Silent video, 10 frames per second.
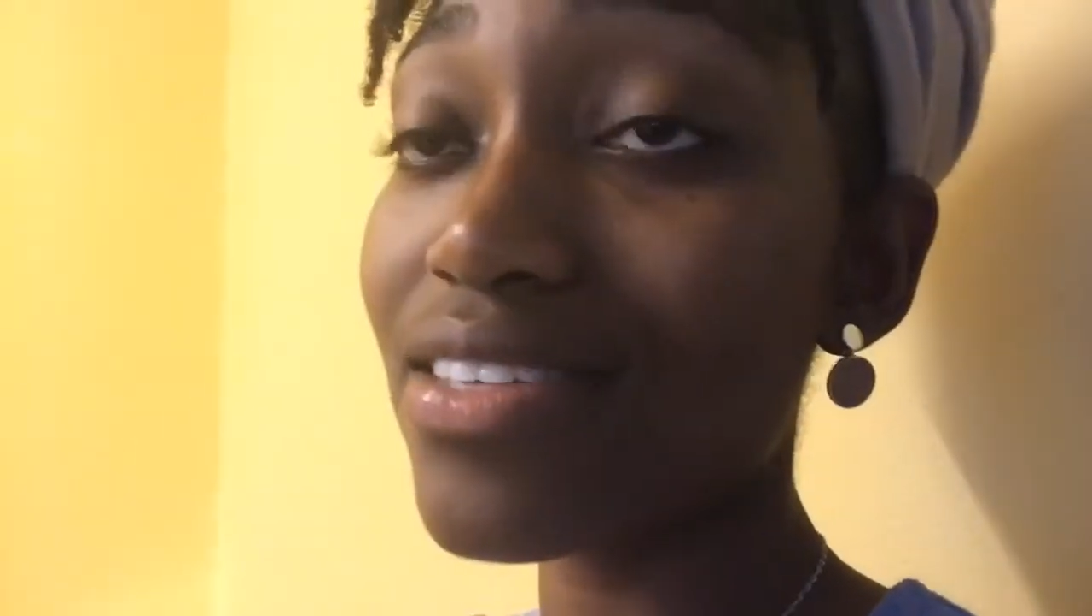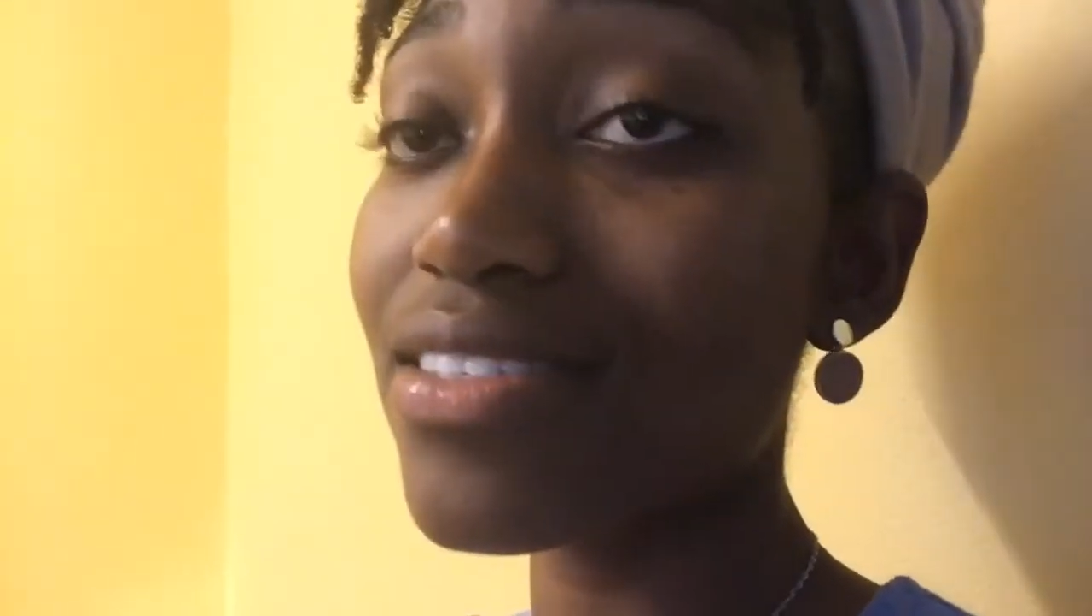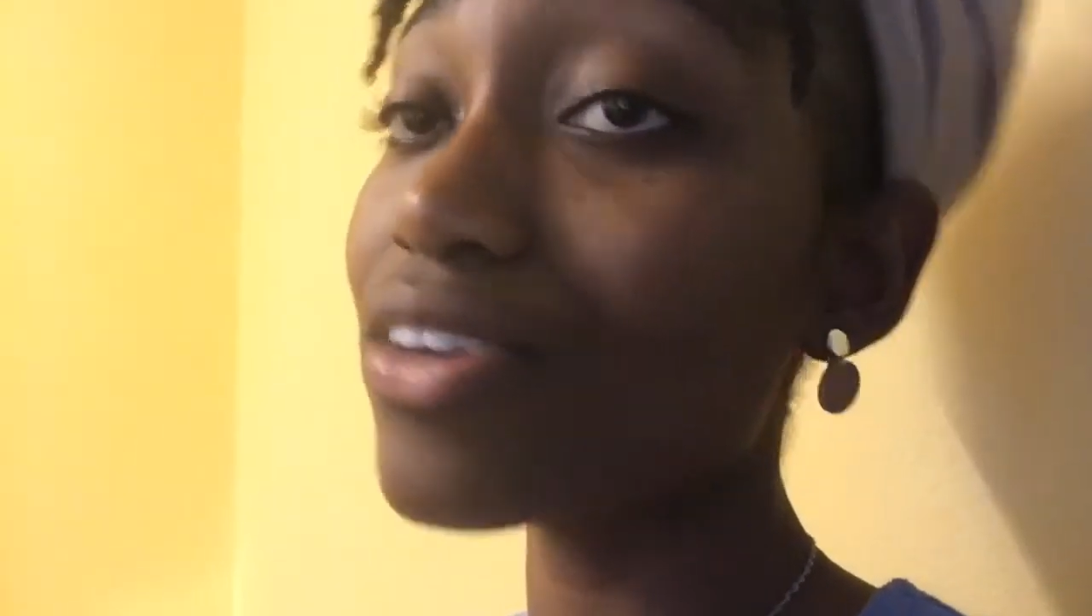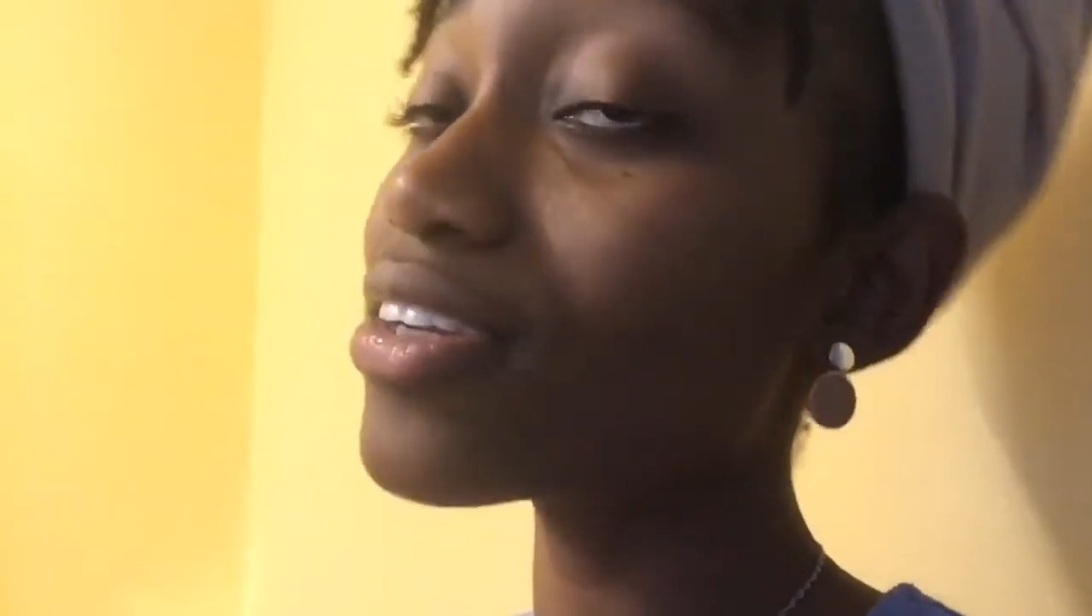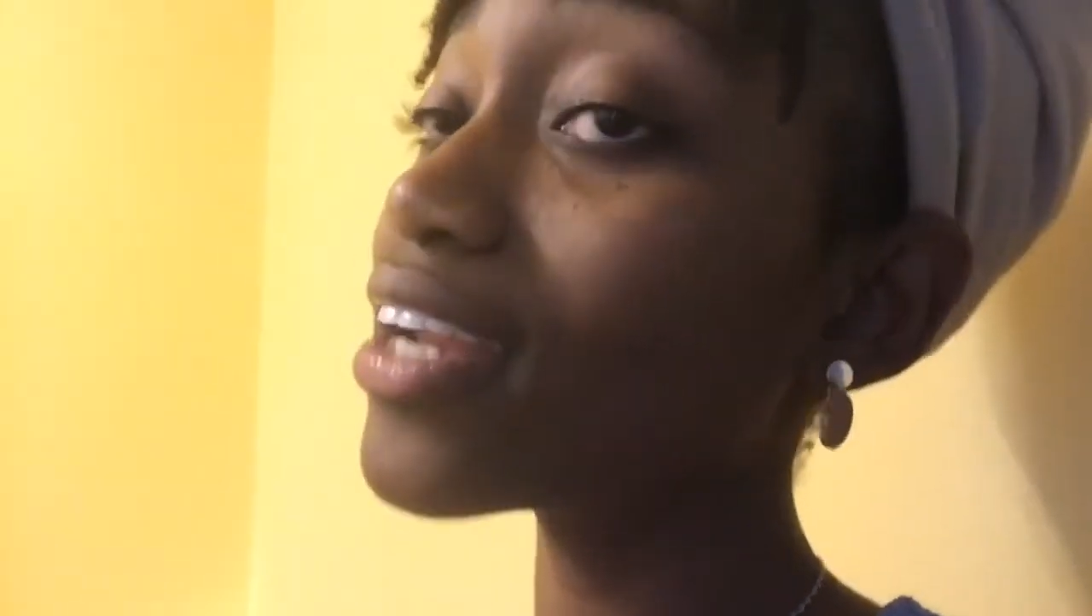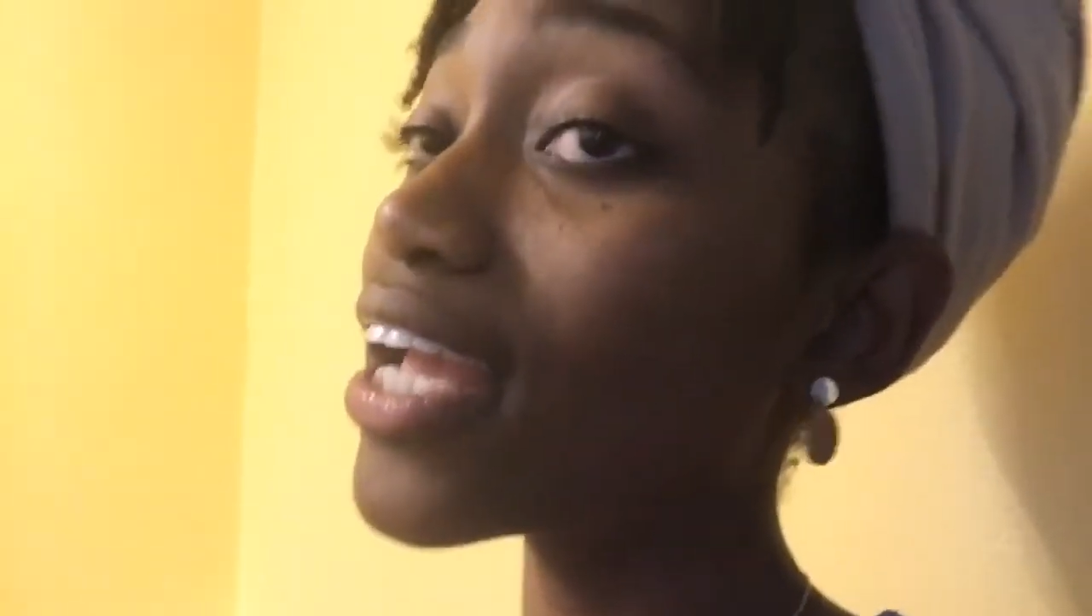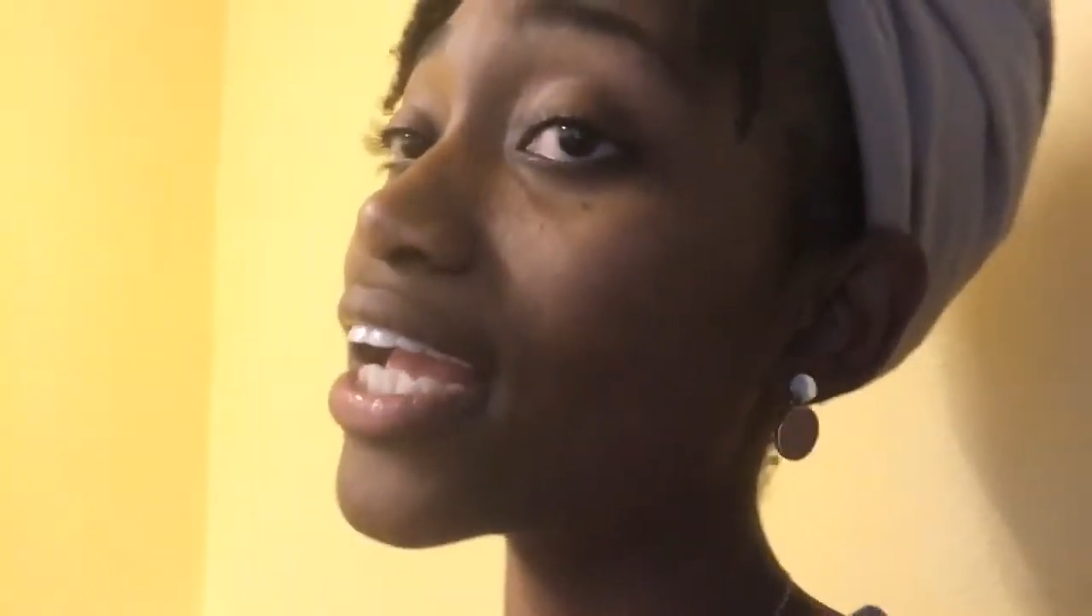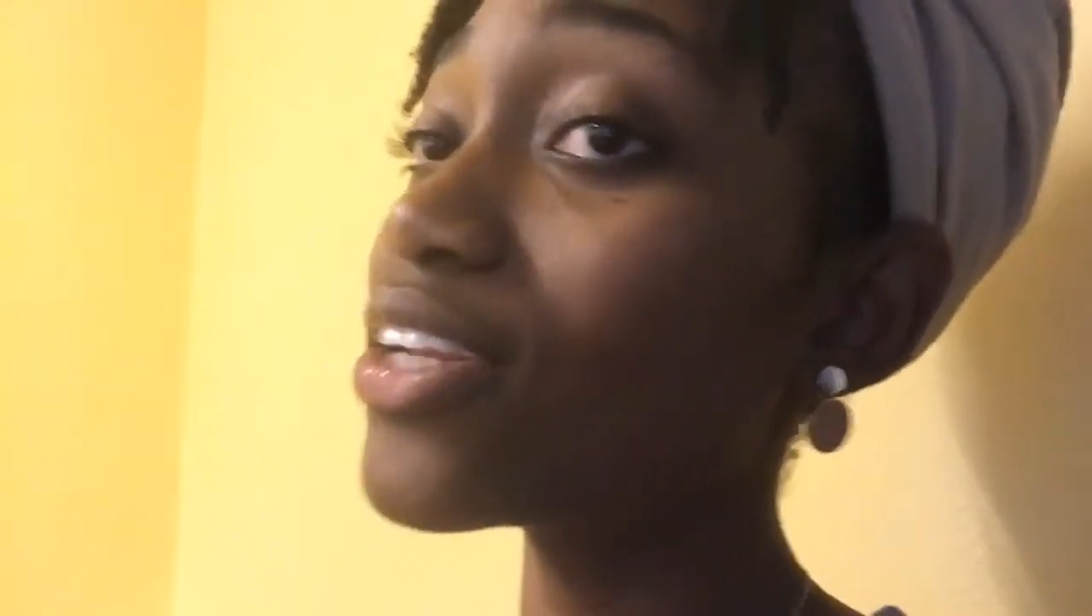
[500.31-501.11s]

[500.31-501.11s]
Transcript: Sunday,